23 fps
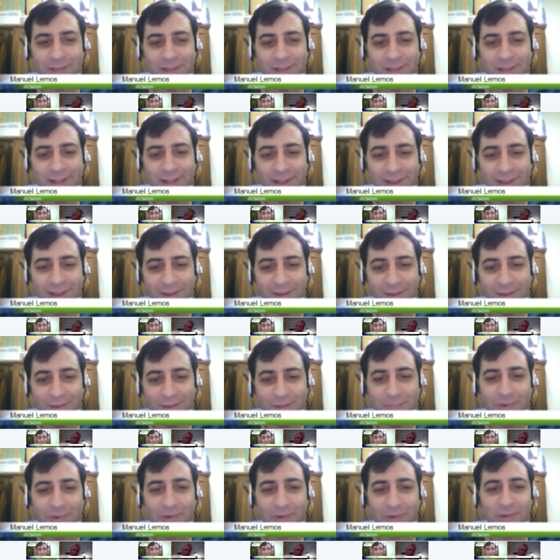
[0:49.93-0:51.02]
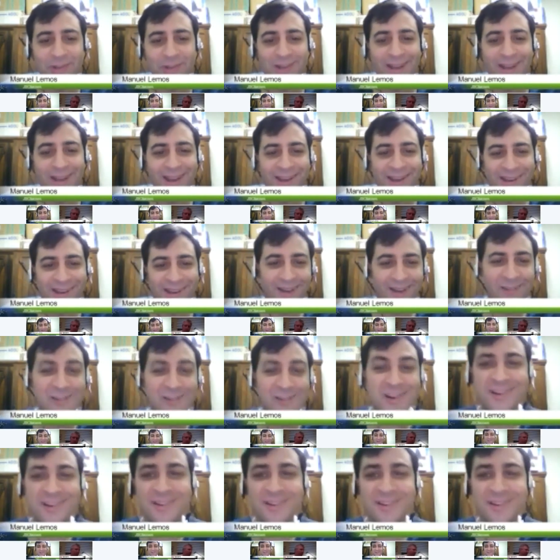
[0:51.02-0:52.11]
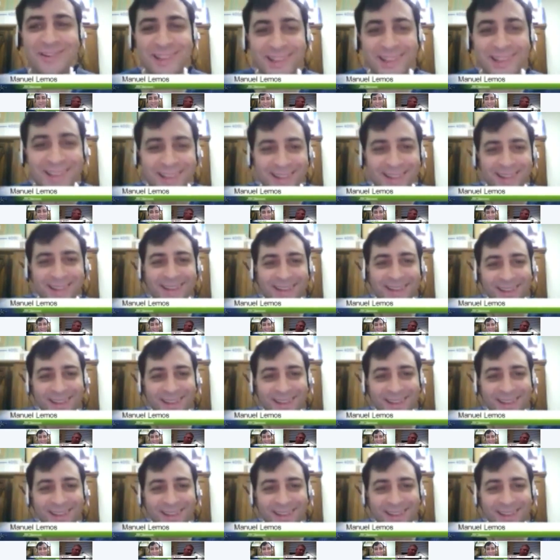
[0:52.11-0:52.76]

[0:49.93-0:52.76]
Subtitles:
Actually, hello, Special K. How are you doing?